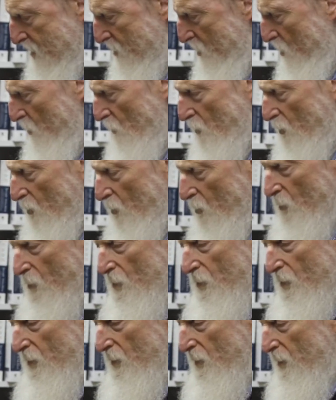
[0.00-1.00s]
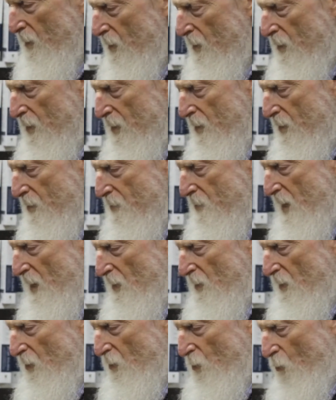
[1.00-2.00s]
also
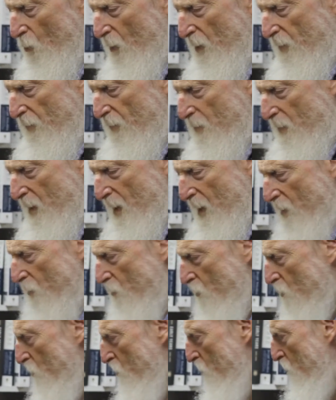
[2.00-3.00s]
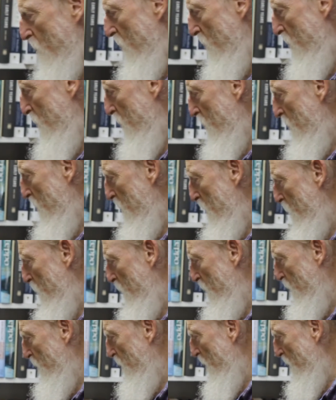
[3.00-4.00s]
amazing story of a man who
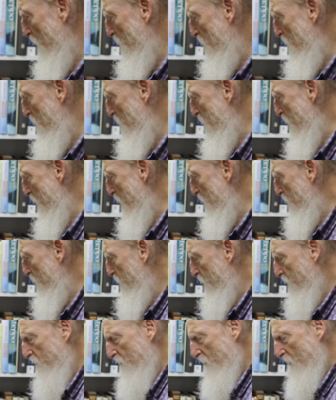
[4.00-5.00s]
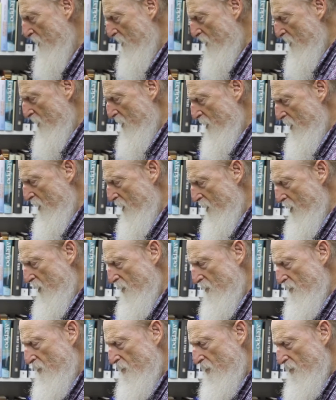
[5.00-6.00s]
faced death
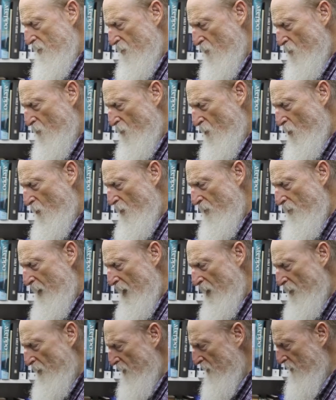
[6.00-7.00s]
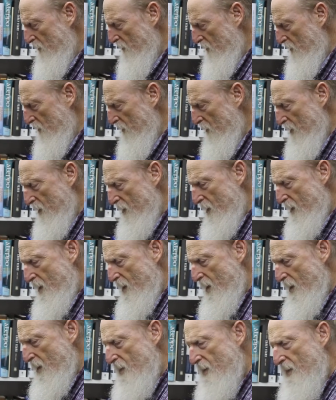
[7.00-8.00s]
and wrote about it,
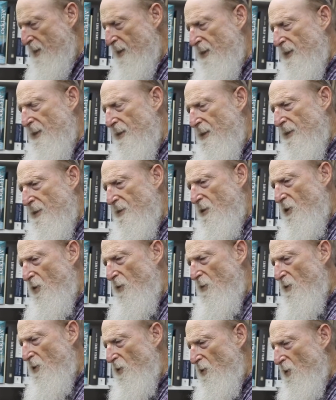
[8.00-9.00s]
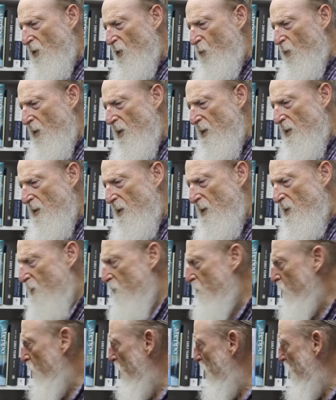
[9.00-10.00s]
and it serves as a great
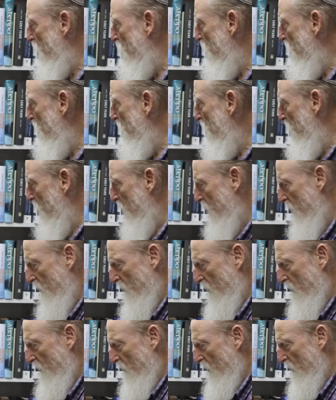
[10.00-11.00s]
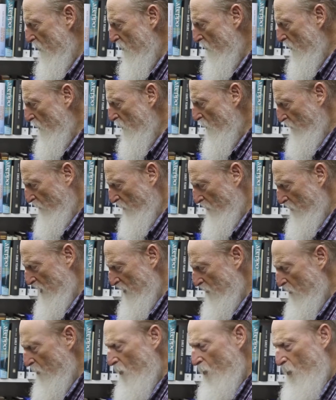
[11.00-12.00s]
inspiration, especially for
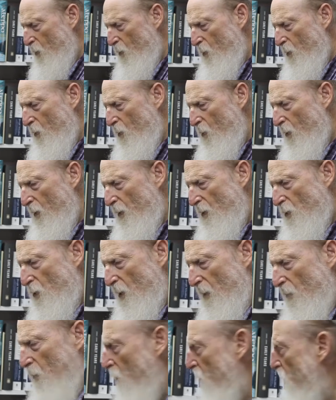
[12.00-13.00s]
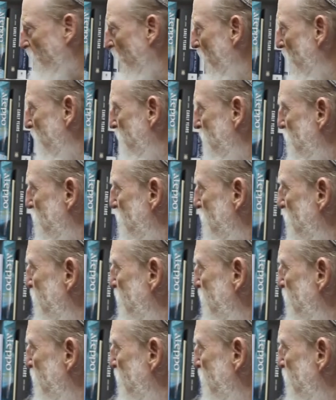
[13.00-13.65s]
people who are in troubled times.